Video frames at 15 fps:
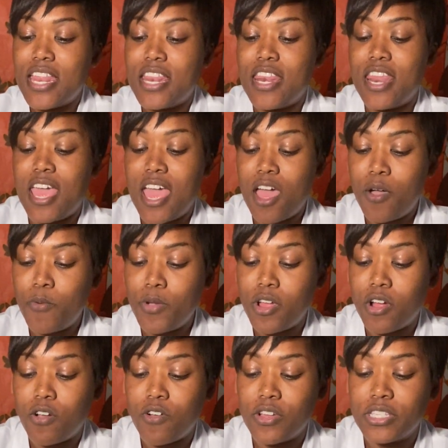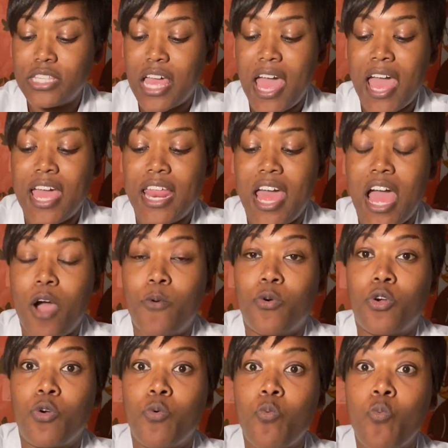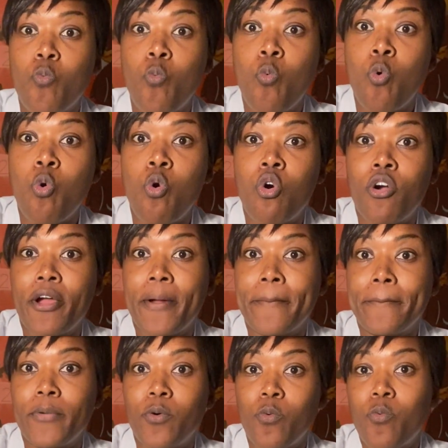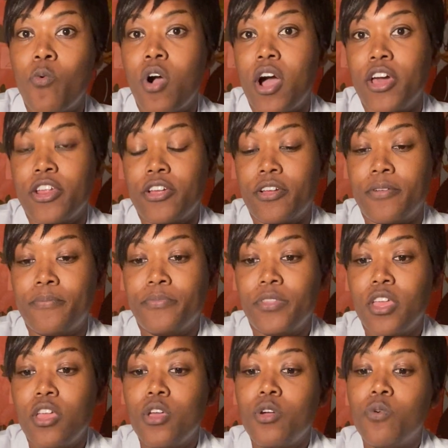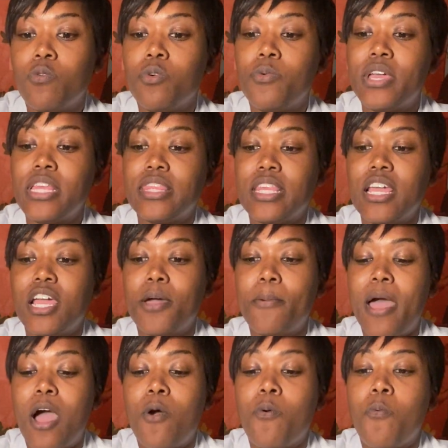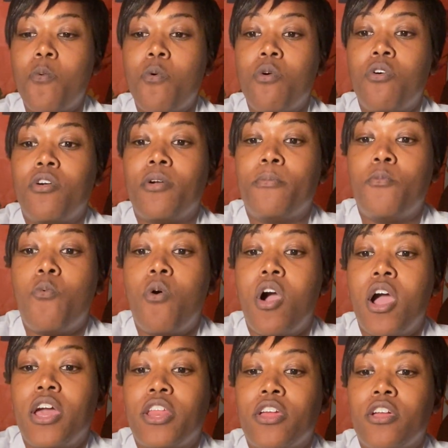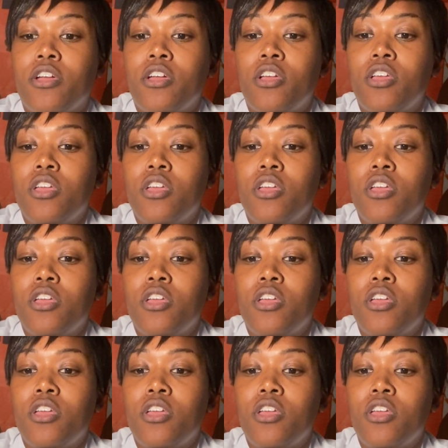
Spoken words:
Now we are going to add our warm water. When we think about warm water,